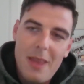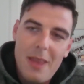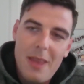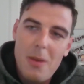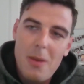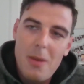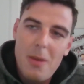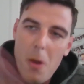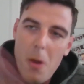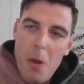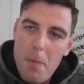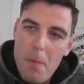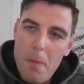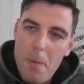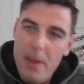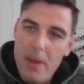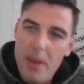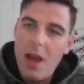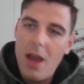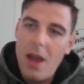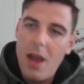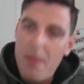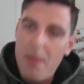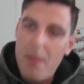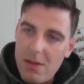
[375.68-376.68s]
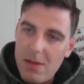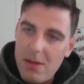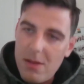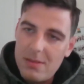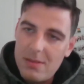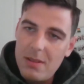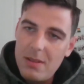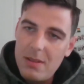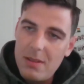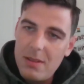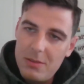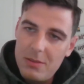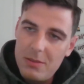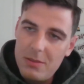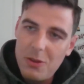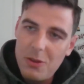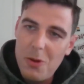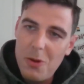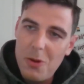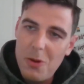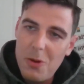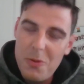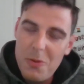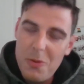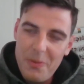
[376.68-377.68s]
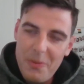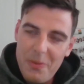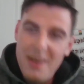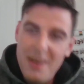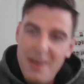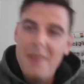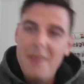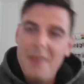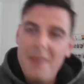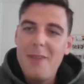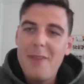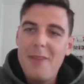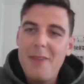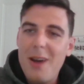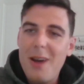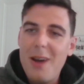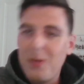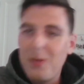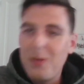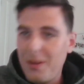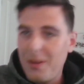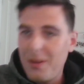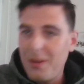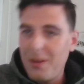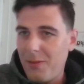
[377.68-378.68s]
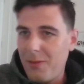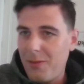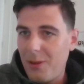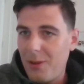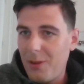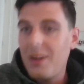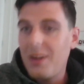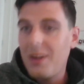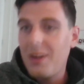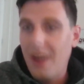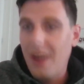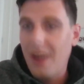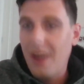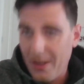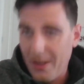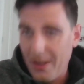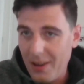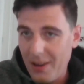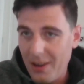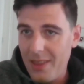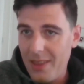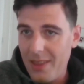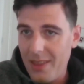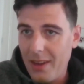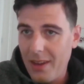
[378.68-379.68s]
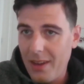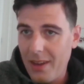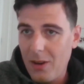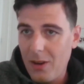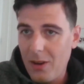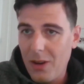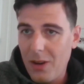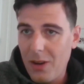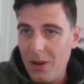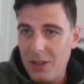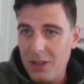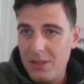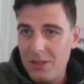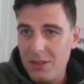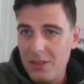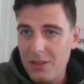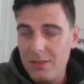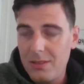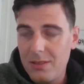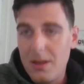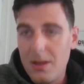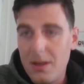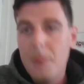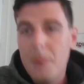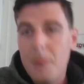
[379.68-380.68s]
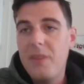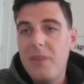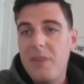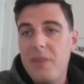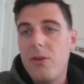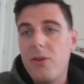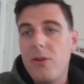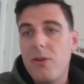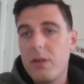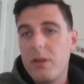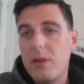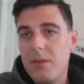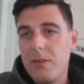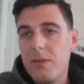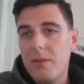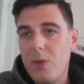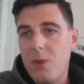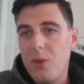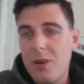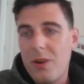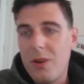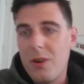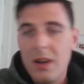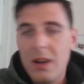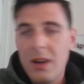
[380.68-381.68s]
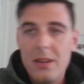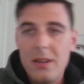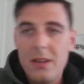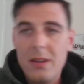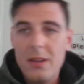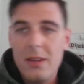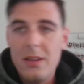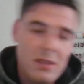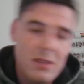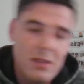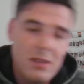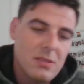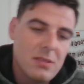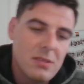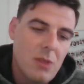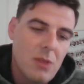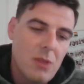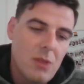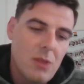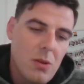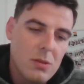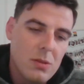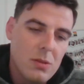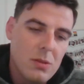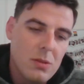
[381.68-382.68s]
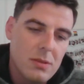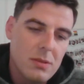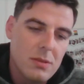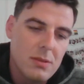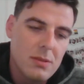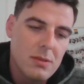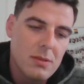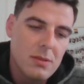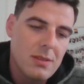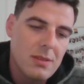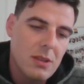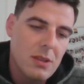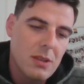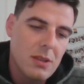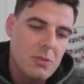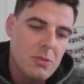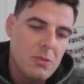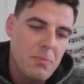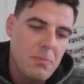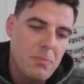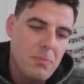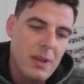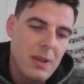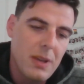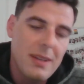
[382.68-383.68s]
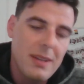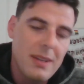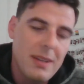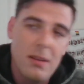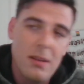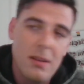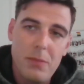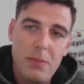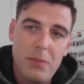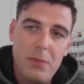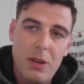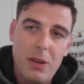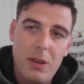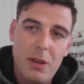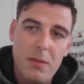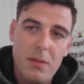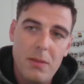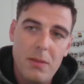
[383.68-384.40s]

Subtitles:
in big amount. So we are looking for other interconnections. Before the war, there is no such big deal